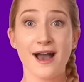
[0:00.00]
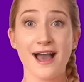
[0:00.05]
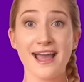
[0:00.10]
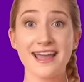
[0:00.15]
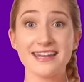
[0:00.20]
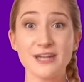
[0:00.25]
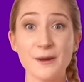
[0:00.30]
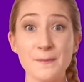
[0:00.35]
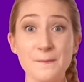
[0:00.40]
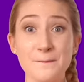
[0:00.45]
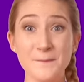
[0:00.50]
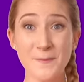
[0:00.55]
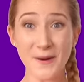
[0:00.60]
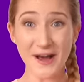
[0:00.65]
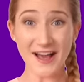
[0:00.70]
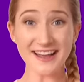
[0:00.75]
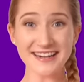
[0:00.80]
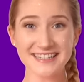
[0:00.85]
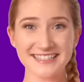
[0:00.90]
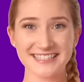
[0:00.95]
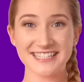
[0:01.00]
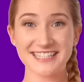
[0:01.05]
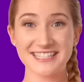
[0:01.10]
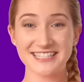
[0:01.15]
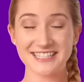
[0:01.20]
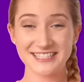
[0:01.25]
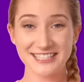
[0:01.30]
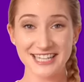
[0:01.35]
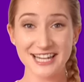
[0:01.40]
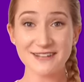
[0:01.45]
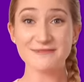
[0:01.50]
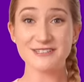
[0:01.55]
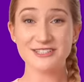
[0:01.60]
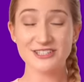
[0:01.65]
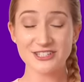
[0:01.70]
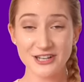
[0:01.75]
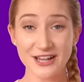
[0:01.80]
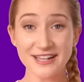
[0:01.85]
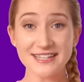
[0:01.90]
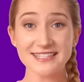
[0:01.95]
And a box is shaped
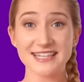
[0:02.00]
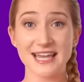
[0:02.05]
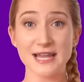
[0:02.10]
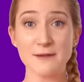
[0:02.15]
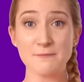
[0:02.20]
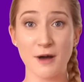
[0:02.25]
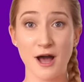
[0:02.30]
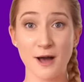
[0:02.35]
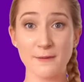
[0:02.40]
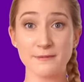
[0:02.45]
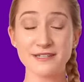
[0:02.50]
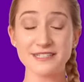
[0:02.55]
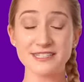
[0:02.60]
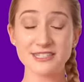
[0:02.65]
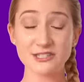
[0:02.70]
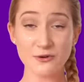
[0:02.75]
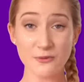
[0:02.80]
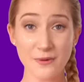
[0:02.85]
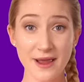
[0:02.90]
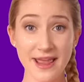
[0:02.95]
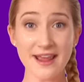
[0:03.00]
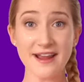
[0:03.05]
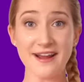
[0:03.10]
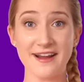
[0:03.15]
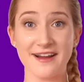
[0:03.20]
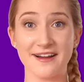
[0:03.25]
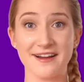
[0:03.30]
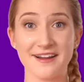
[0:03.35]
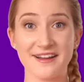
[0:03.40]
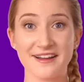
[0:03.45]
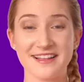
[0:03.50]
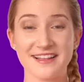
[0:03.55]
just like Papa Square.